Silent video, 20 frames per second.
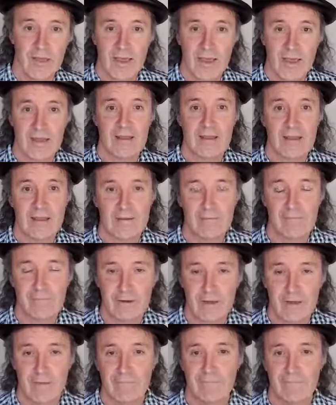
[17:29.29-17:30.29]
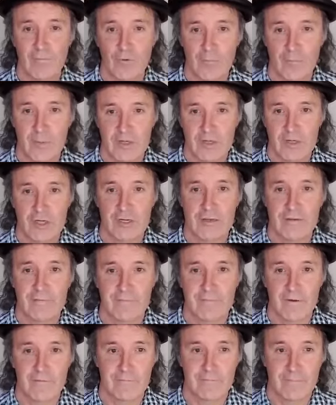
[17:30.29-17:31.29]
and even a former
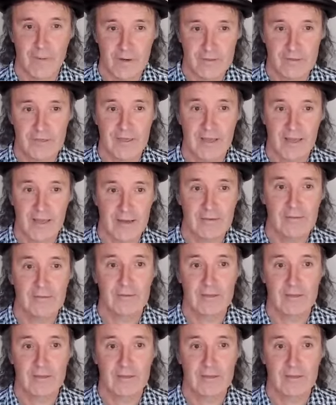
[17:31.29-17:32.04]
chief of Mossad,